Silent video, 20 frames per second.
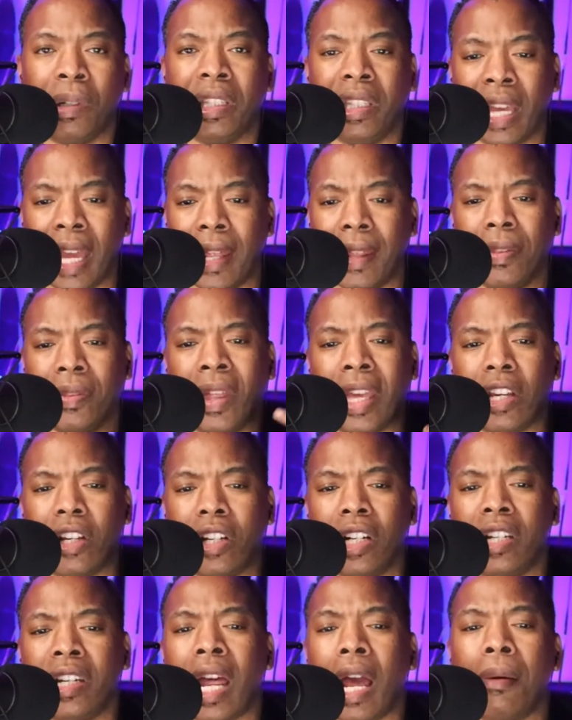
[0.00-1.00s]
But yet, they
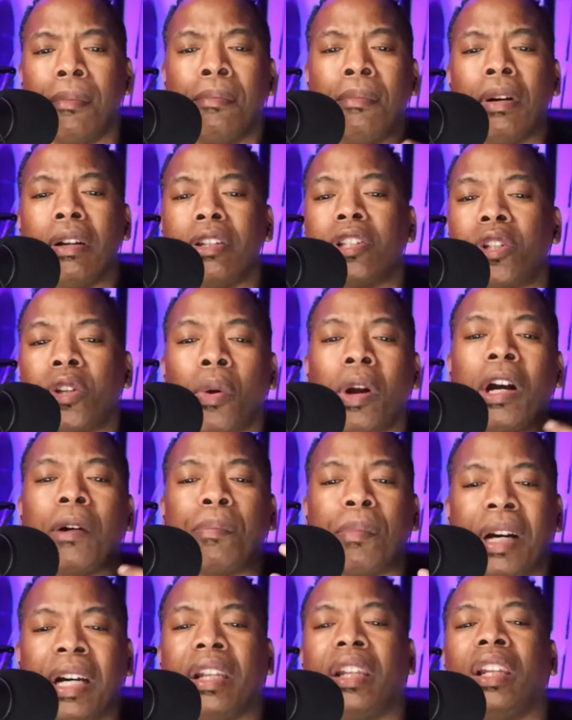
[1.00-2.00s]
could not muster
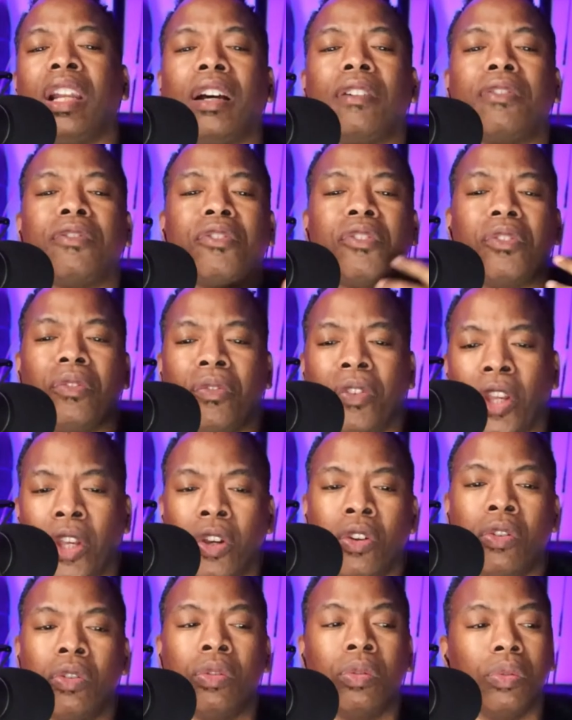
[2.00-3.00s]
up enough
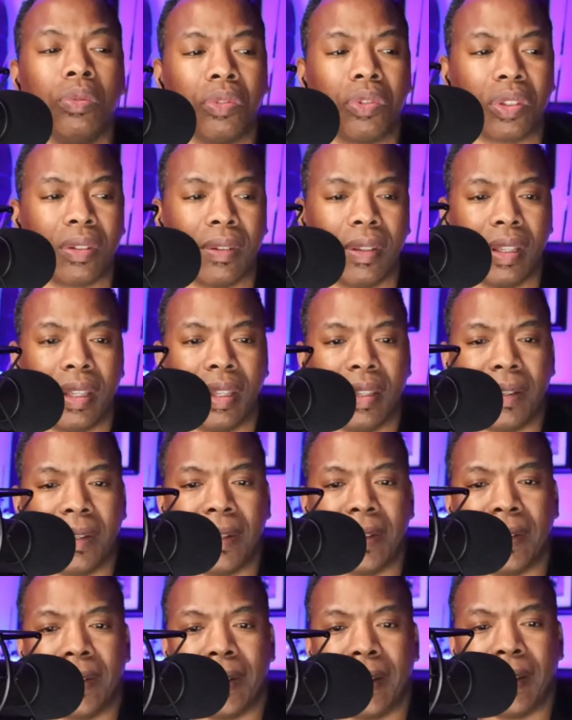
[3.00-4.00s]
views.
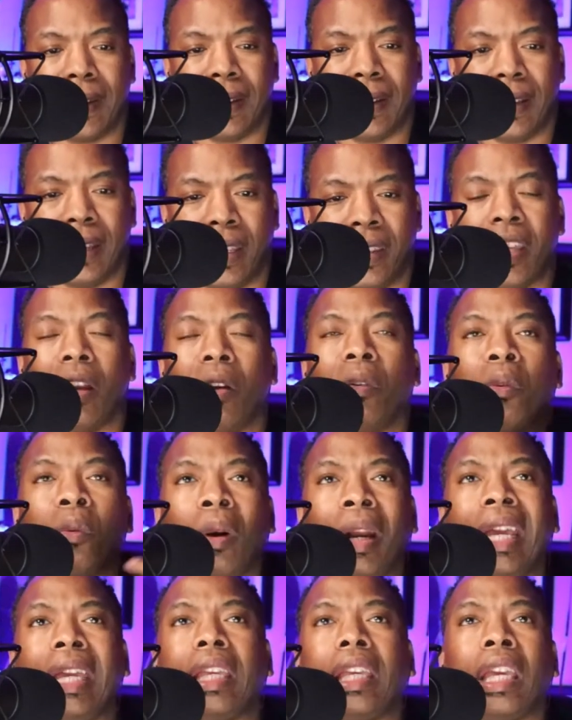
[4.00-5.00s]
Their
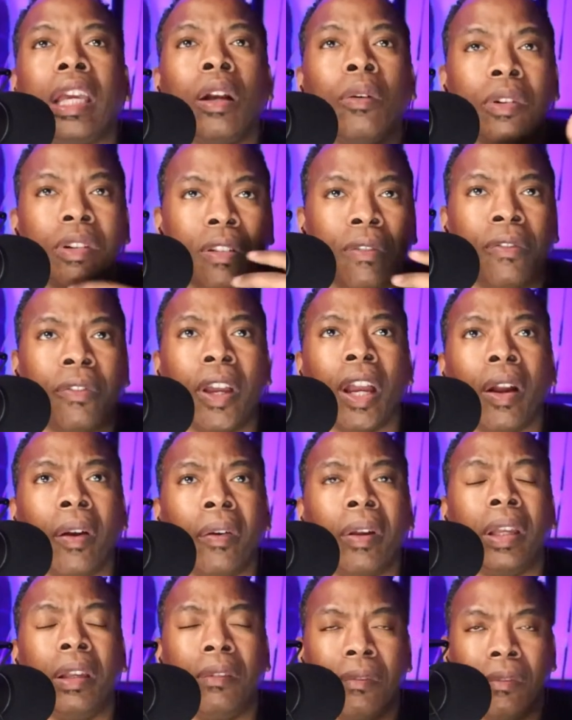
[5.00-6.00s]
ranking was
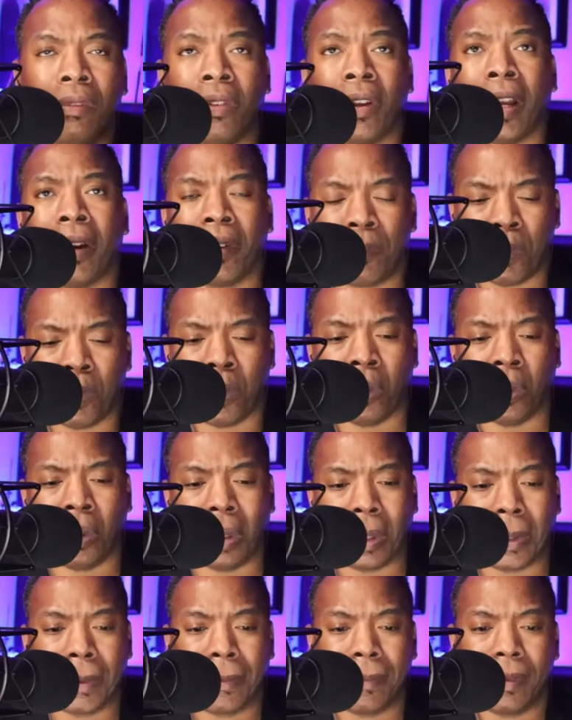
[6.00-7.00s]
very, very
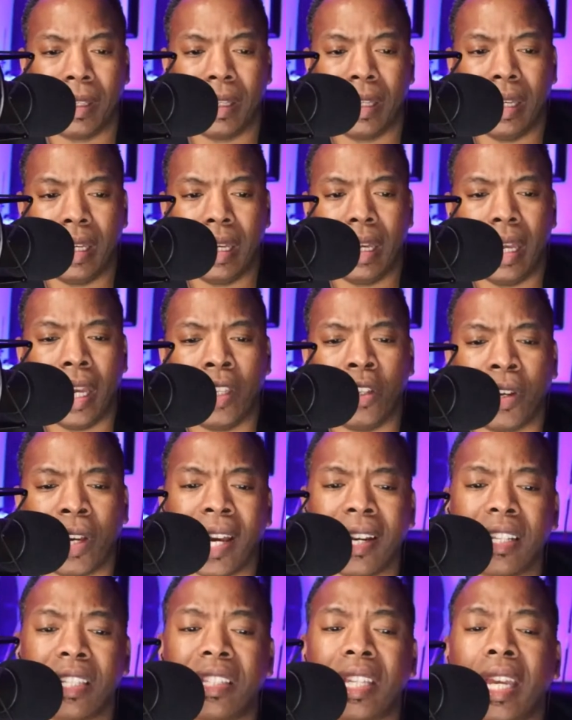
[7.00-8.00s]
poor. And you
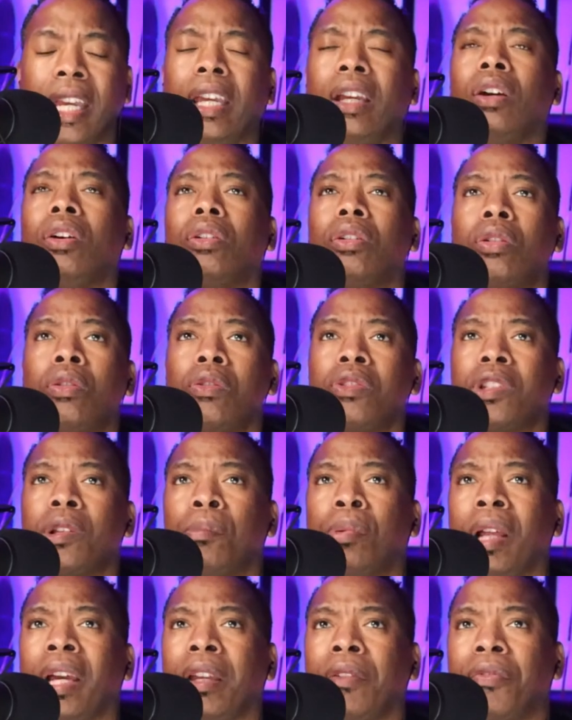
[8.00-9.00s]
got to say, who's to
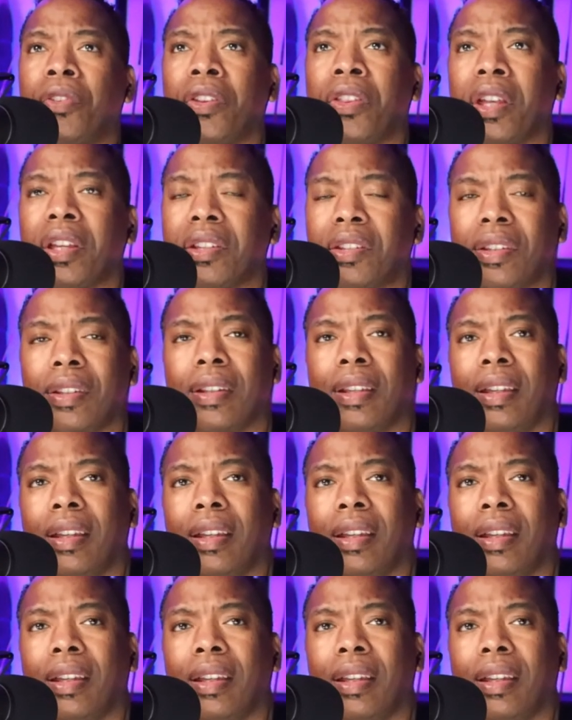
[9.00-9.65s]
blame for this?